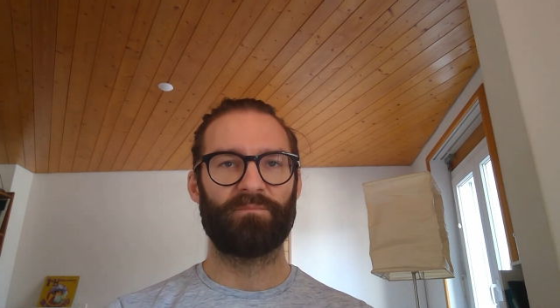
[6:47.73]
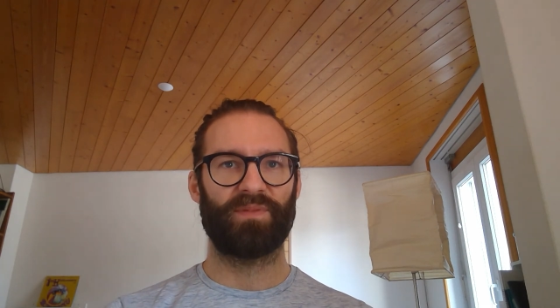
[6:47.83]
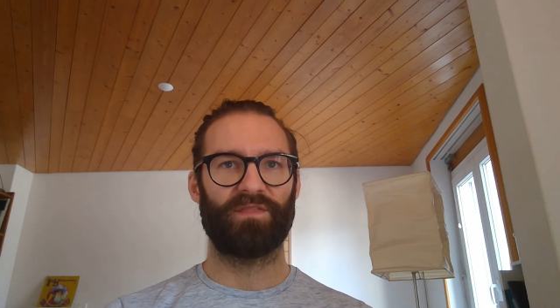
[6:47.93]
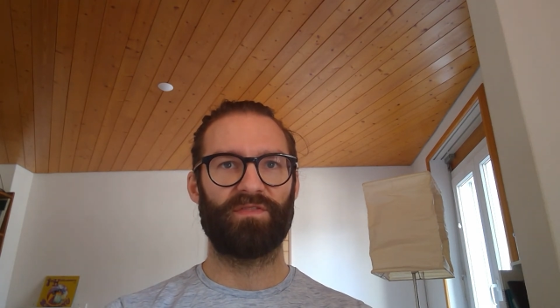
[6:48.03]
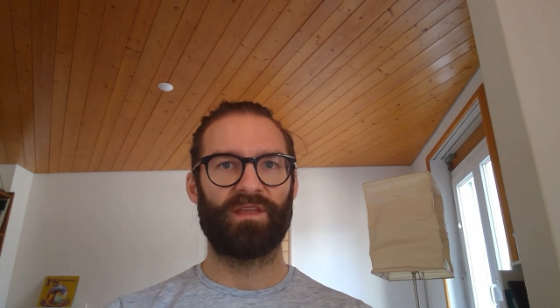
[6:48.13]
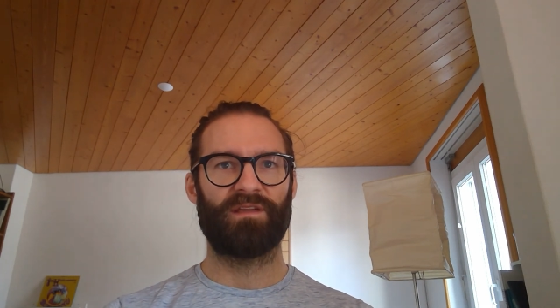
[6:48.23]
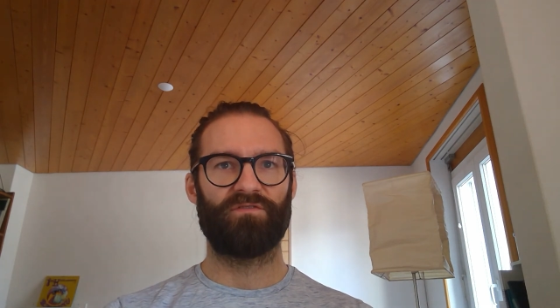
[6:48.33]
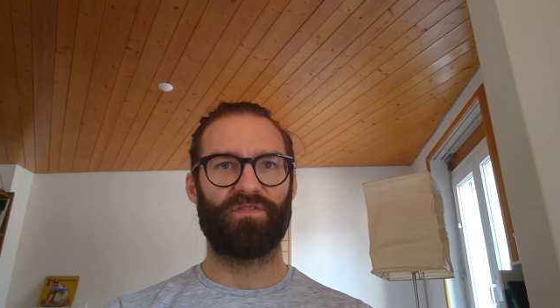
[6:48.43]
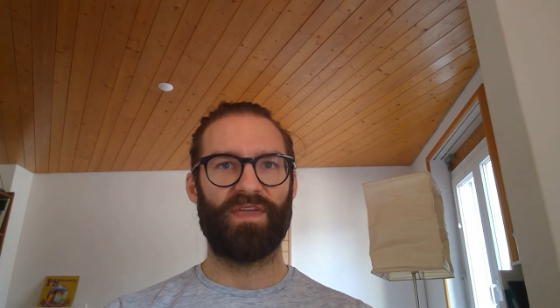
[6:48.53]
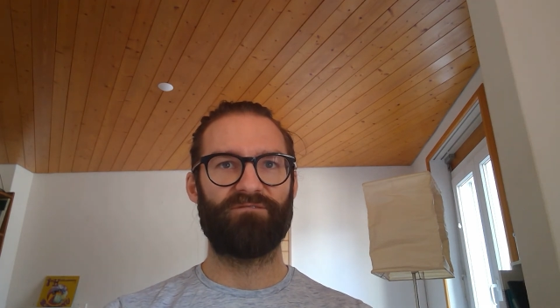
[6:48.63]
but
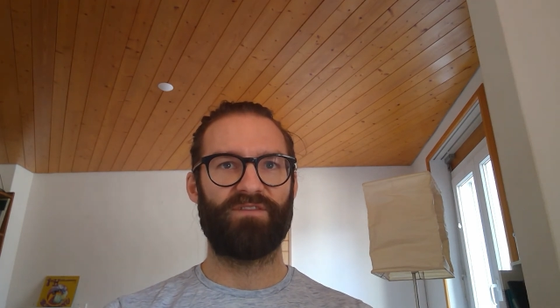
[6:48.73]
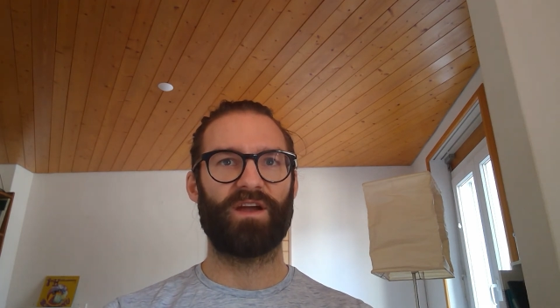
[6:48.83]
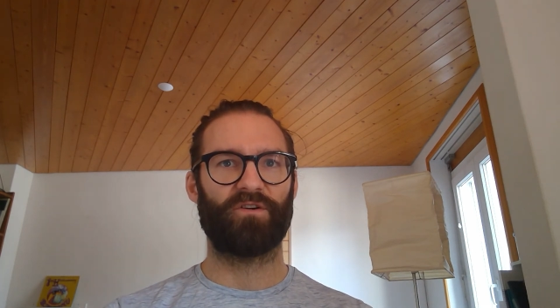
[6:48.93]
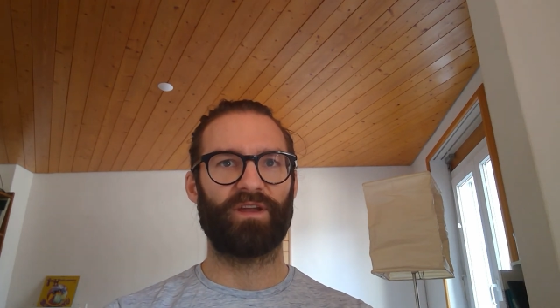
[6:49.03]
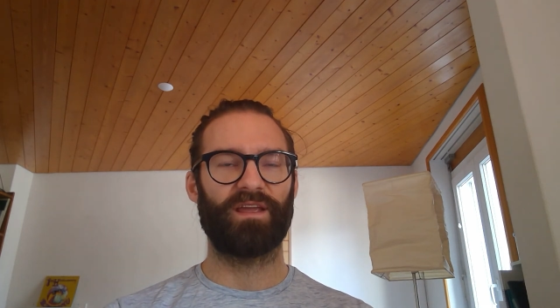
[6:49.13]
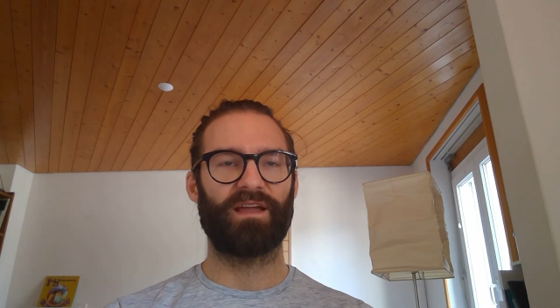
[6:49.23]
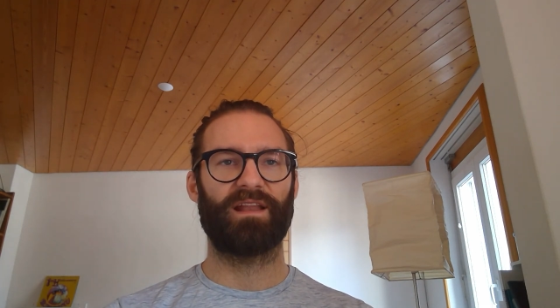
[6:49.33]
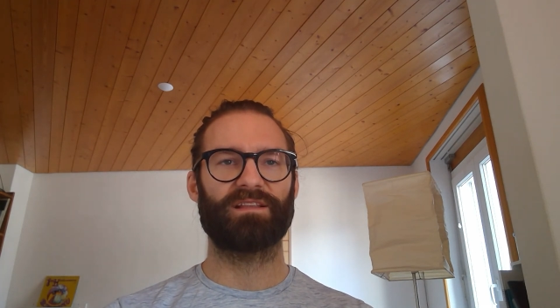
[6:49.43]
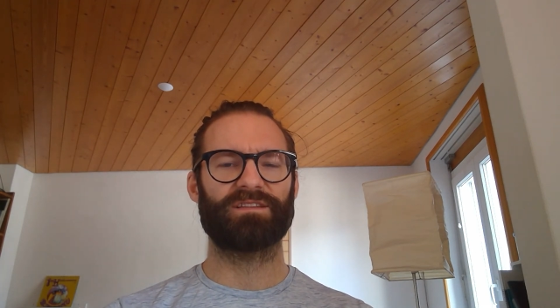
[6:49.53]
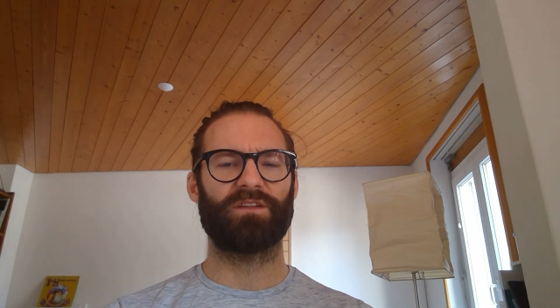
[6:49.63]
they vary,
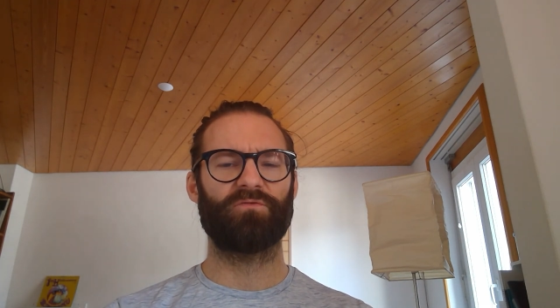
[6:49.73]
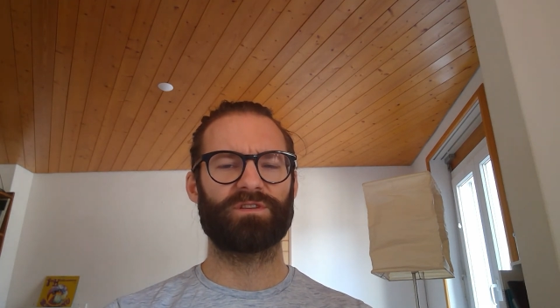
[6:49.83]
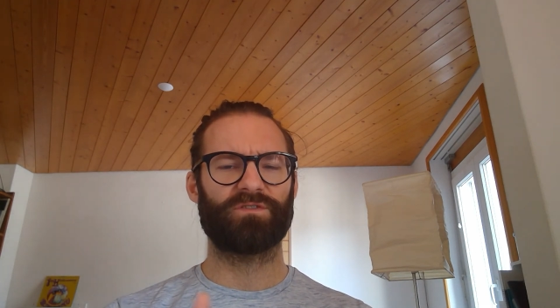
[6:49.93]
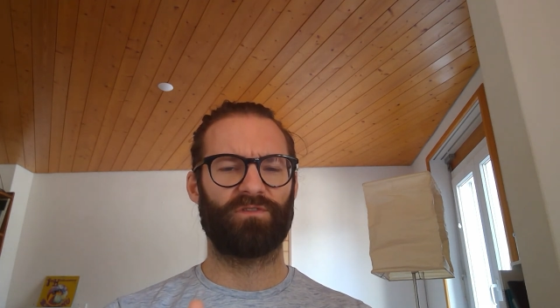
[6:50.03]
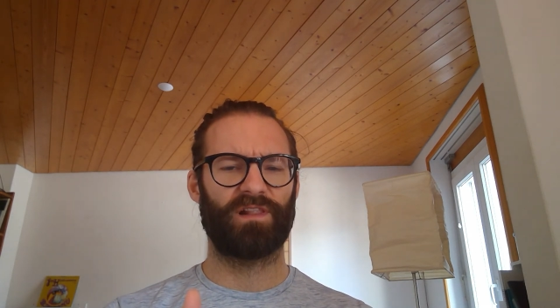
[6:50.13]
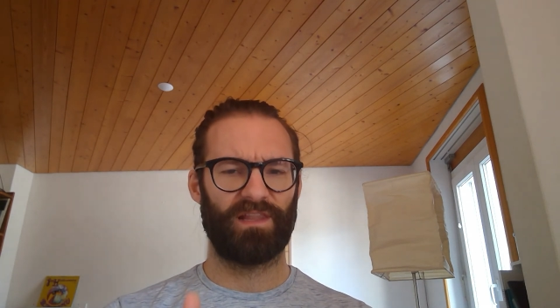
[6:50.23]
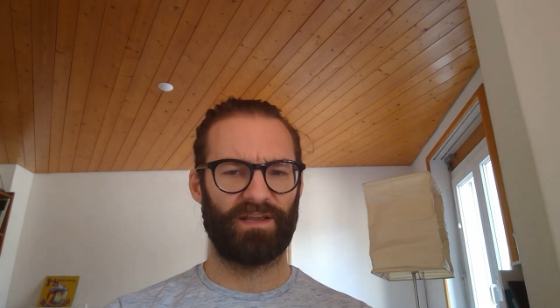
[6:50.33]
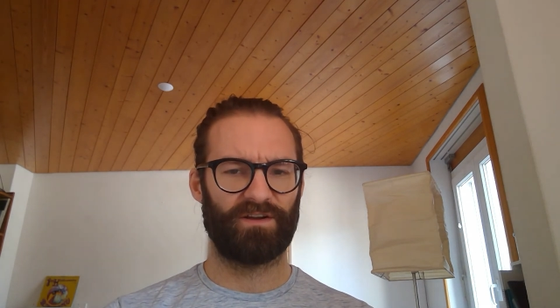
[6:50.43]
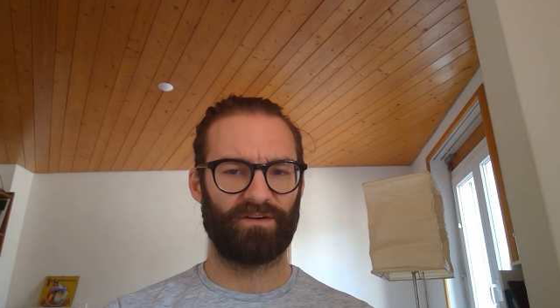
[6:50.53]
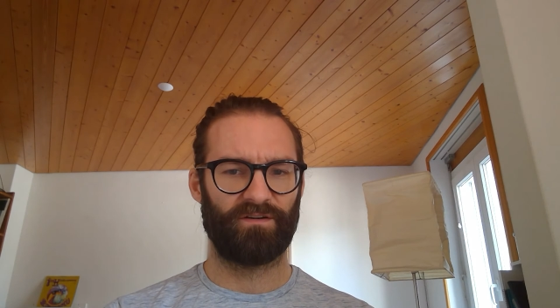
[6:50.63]
and it's not always so
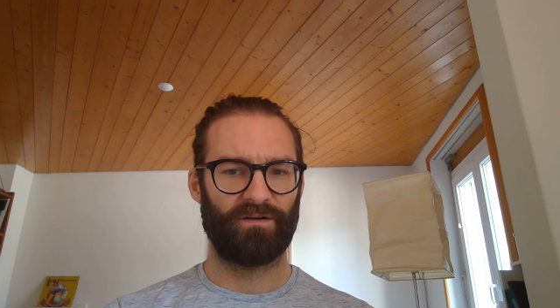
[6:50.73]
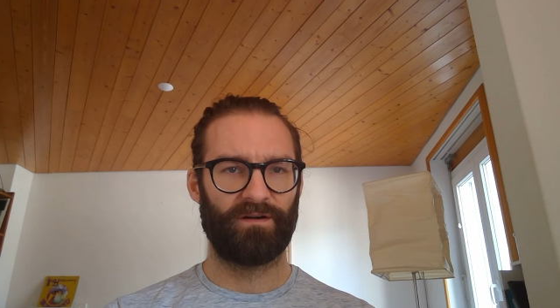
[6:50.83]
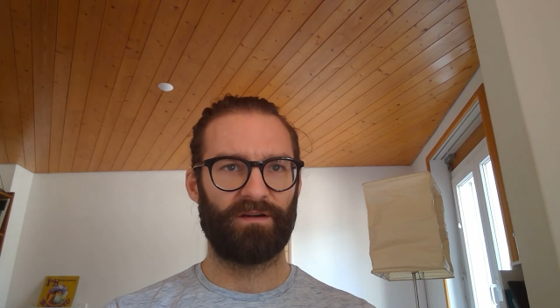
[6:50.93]
clear.